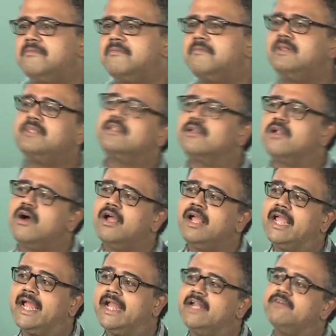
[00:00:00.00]
But the wrong
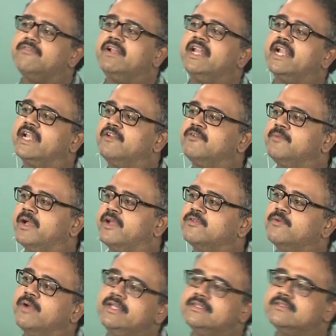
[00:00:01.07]
kind of inductive bias.
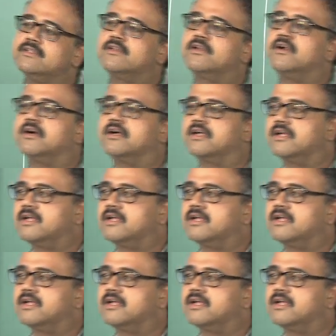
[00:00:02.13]
Why is it wrong?